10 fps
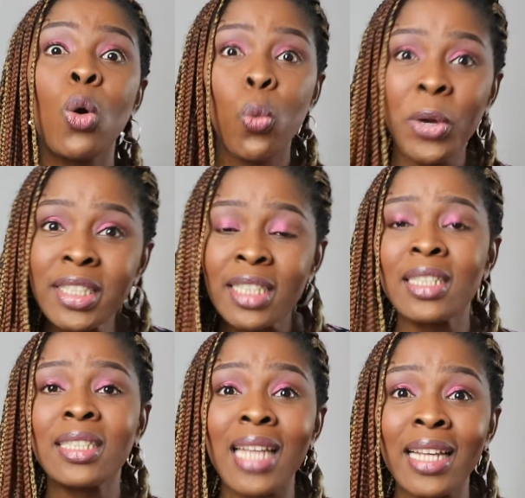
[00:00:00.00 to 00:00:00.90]
which is
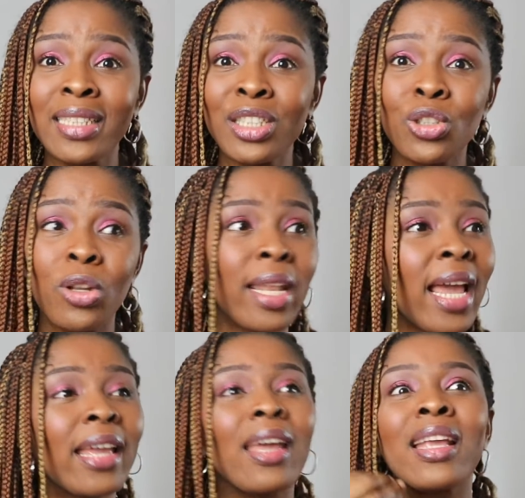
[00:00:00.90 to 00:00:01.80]
the Citation,
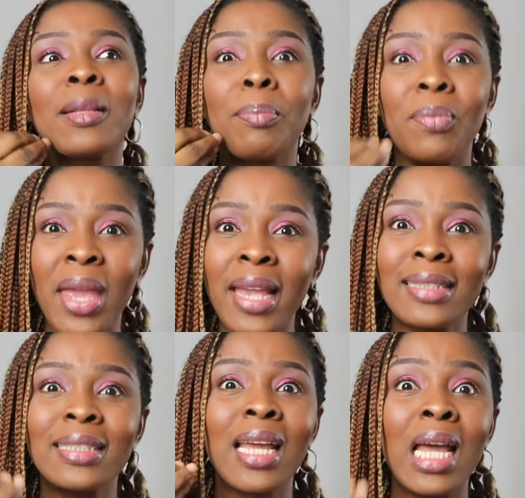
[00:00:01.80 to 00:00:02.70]
like it
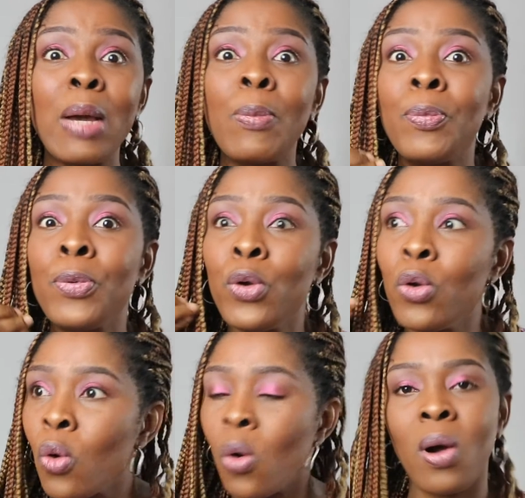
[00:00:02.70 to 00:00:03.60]
made a
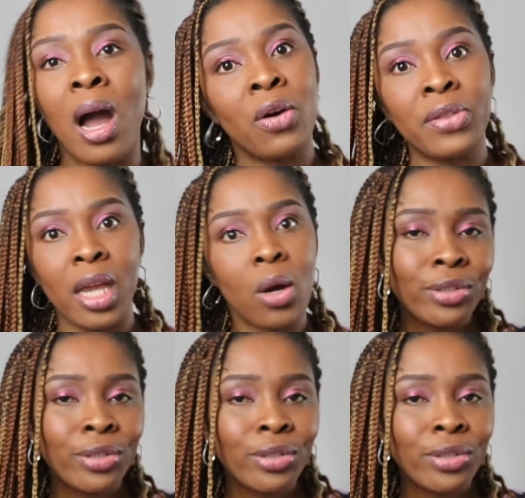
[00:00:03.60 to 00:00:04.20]
blow out there.